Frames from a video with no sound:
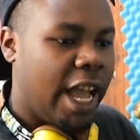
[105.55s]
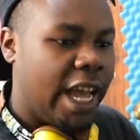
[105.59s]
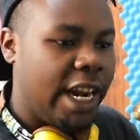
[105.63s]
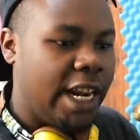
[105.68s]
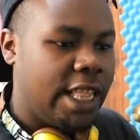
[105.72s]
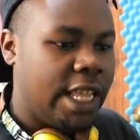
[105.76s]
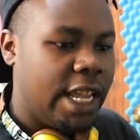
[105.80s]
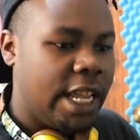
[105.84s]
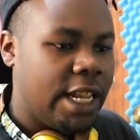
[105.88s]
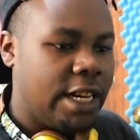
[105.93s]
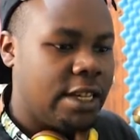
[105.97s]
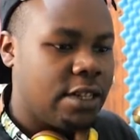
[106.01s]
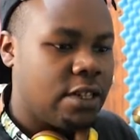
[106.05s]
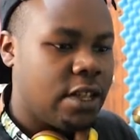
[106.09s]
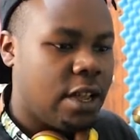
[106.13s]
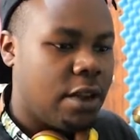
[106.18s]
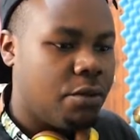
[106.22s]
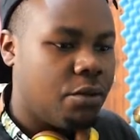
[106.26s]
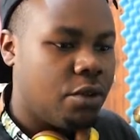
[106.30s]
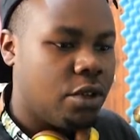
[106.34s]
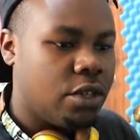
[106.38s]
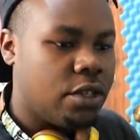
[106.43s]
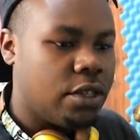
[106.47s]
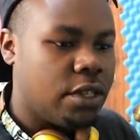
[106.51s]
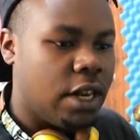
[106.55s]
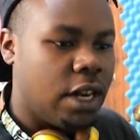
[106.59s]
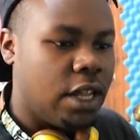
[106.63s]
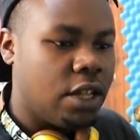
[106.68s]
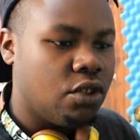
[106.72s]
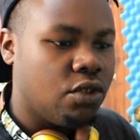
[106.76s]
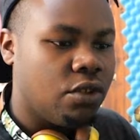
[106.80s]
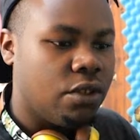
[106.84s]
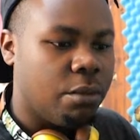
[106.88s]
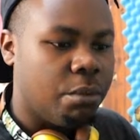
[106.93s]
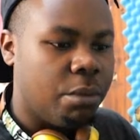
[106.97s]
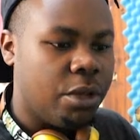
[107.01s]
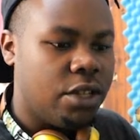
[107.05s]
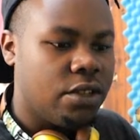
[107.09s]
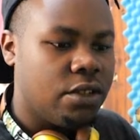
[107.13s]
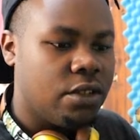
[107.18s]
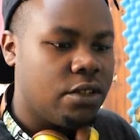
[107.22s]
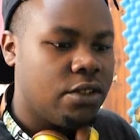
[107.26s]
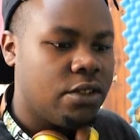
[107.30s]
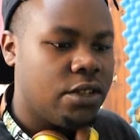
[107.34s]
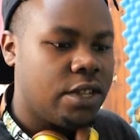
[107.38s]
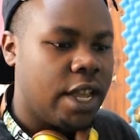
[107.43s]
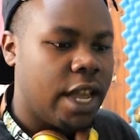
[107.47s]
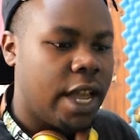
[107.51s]
Another kind of stuff we can select on the
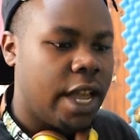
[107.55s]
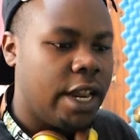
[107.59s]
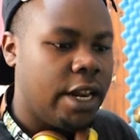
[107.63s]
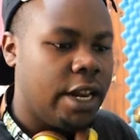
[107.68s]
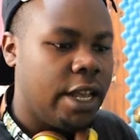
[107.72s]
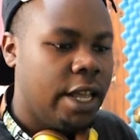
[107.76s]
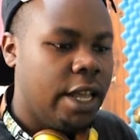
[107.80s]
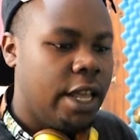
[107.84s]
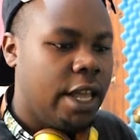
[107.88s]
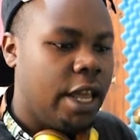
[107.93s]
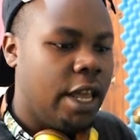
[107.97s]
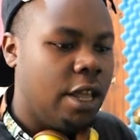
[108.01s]
pixel side,